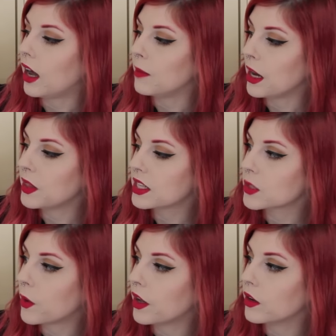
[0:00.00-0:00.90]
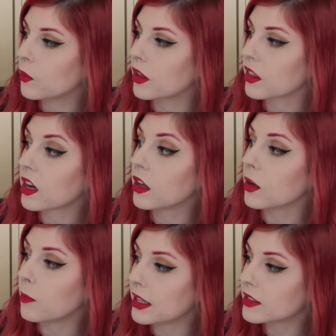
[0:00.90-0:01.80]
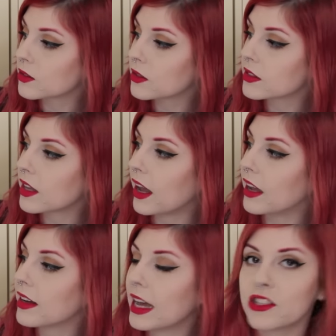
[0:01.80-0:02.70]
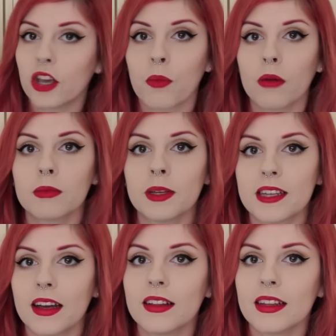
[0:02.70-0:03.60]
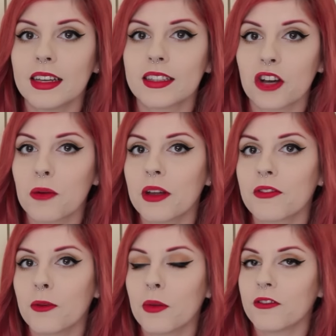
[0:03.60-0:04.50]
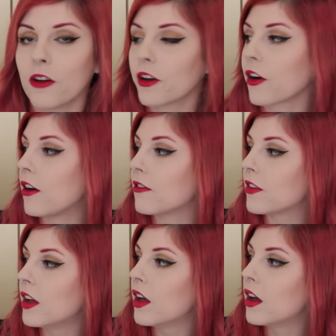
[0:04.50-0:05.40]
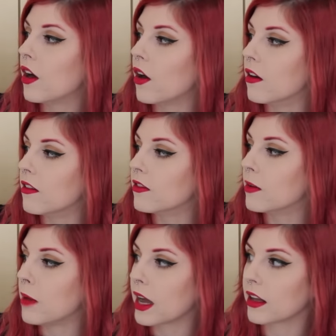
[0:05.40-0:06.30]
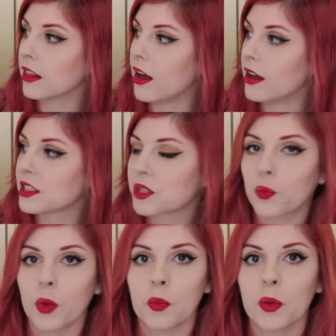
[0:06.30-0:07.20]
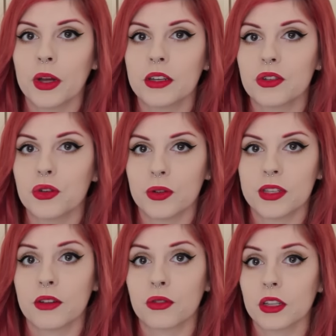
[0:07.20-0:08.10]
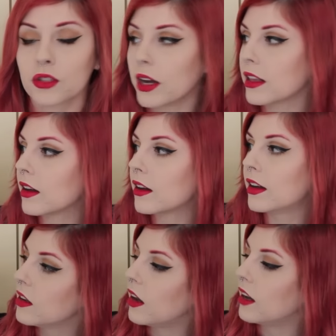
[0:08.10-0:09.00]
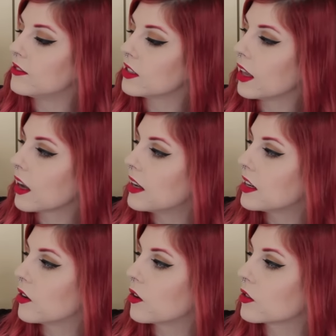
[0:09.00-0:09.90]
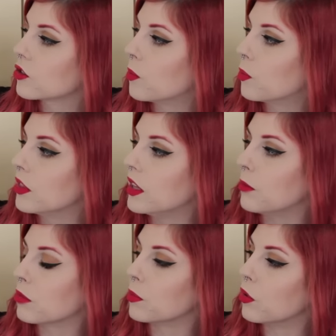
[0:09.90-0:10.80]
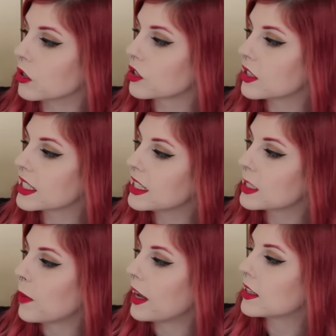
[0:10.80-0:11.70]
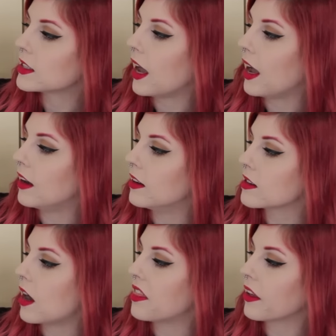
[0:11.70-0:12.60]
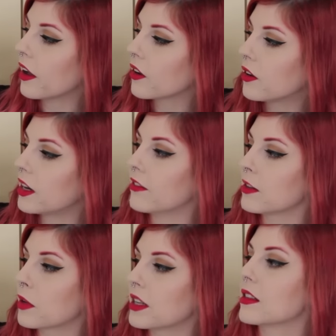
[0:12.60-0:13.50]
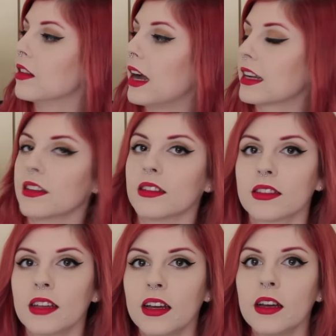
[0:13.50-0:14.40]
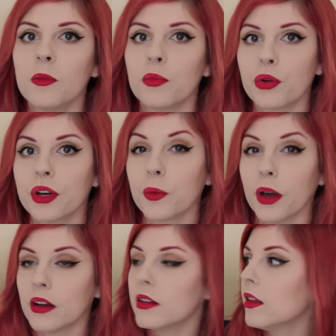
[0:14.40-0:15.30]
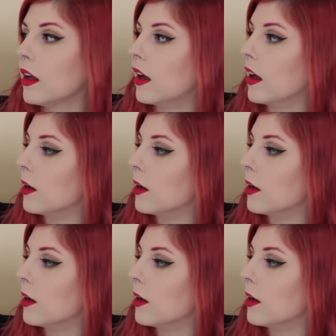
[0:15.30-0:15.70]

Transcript: I made this one with coloured pencils, and as you can probably tell, it's copied from a photograph of my class when we went to Central Australia. I feel like I did a good job with the proportions in this piece, and I think I got everybody's likeness pretty well.